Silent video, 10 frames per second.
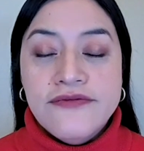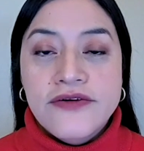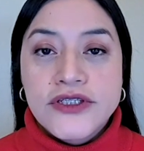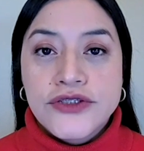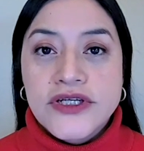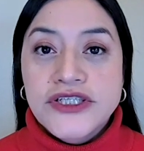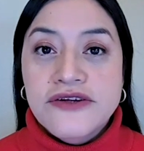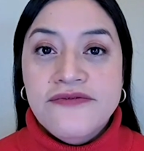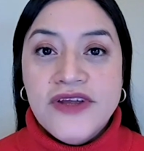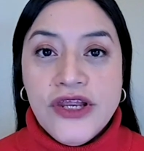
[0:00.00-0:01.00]

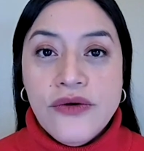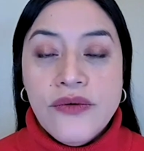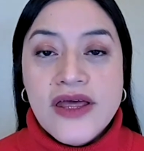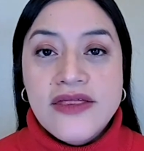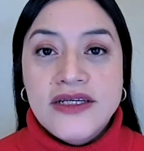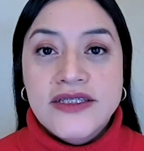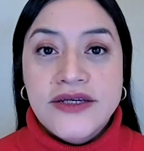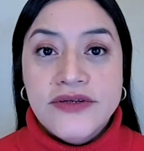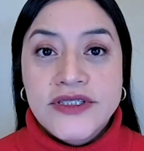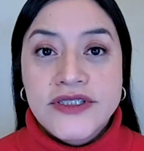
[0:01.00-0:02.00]
Frustration video in this
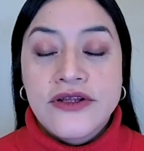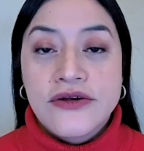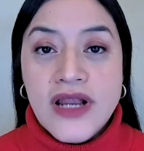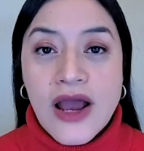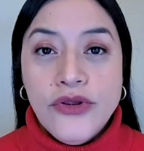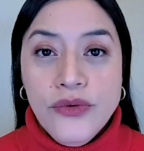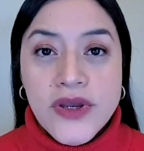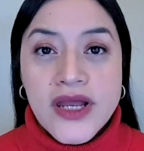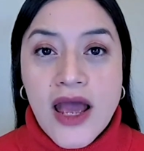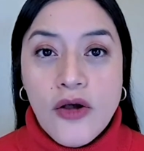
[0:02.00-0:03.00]
series to learn how you
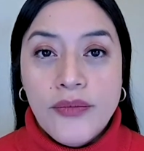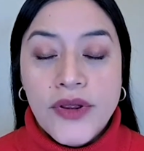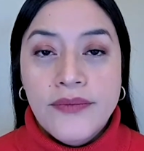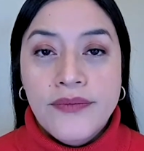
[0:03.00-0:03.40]
can help.